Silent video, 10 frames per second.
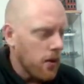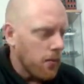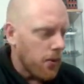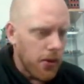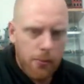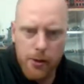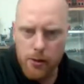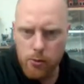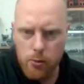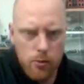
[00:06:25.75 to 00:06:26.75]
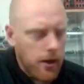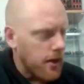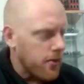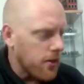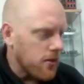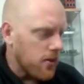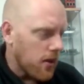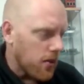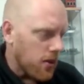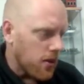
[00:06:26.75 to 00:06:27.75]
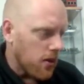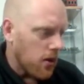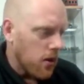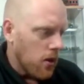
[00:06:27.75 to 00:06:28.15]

But they're pretty cool, and these are the